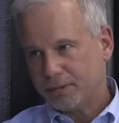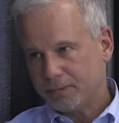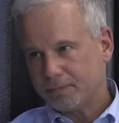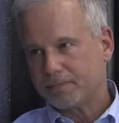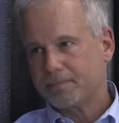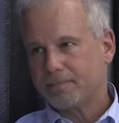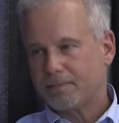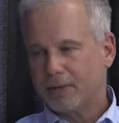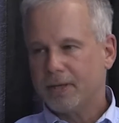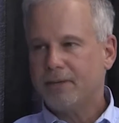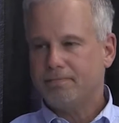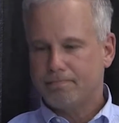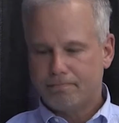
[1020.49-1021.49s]
I'm sorry.
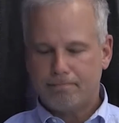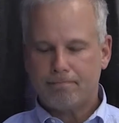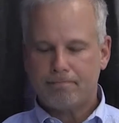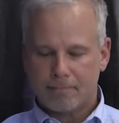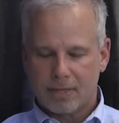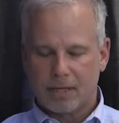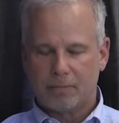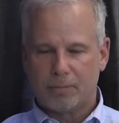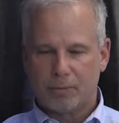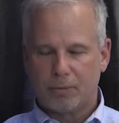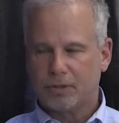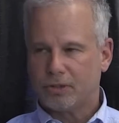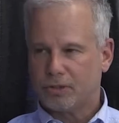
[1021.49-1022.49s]
Yeah. Membership mm-hmm. director. And, and
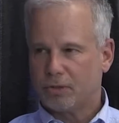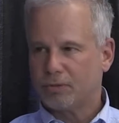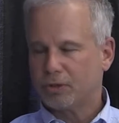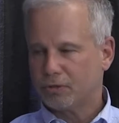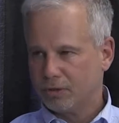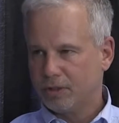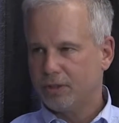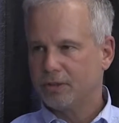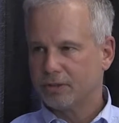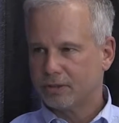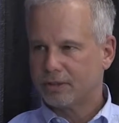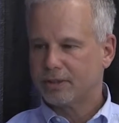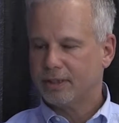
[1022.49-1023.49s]
been with us over three
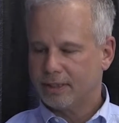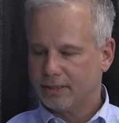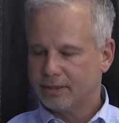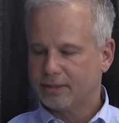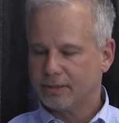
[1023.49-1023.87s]
years. Yeah.